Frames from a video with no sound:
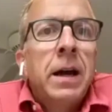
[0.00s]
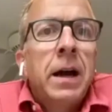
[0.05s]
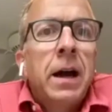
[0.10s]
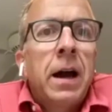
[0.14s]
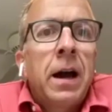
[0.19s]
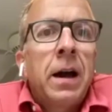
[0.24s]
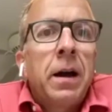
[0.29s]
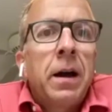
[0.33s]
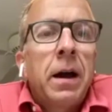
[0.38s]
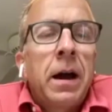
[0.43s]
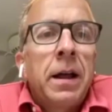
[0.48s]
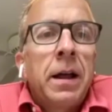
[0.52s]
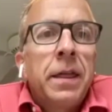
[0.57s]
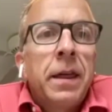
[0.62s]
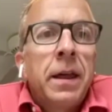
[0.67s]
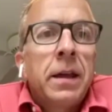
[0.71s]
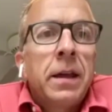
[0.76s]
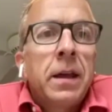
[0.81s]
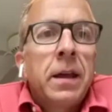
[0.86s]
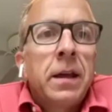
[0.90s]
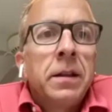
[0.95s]
I
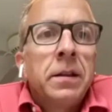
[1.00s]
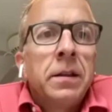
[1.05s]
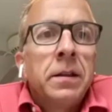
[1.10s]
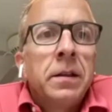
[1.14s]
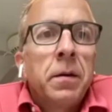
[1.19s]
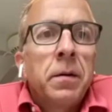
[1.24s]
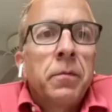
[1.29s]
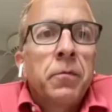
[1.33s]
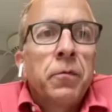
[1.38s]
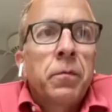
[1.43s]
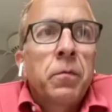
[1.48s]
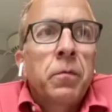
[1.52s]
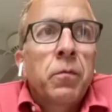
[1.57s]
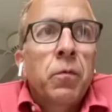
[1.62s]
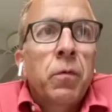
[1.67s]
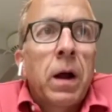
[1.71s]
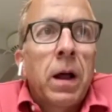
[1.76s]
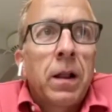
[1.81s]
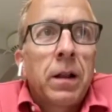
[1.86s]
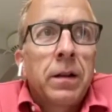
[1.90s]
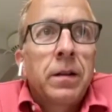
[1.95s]
think in
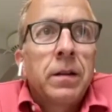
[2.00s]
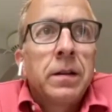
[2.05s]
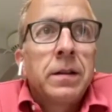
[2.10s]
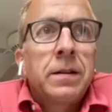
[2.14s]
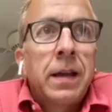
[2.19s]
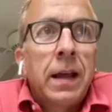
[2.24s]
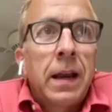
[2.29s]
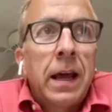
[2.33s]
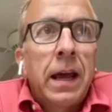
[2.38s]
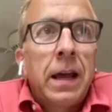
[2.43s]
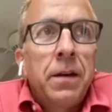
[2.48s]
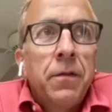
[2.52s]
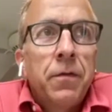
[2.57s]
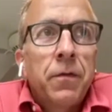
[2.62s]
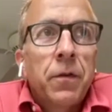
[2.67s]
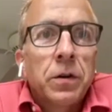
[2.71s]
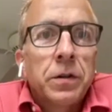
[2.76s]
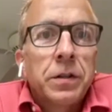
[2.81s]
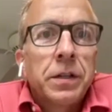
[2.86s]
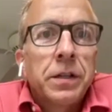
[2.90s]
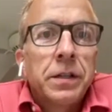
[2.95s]
relative today
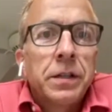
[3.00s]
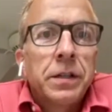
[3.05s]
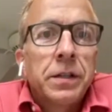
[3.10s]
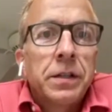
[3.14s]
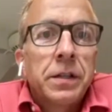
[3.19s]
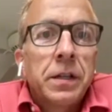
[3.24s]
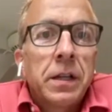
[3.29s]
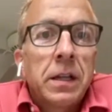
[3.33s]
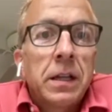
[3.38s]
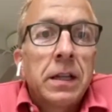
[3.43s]
versus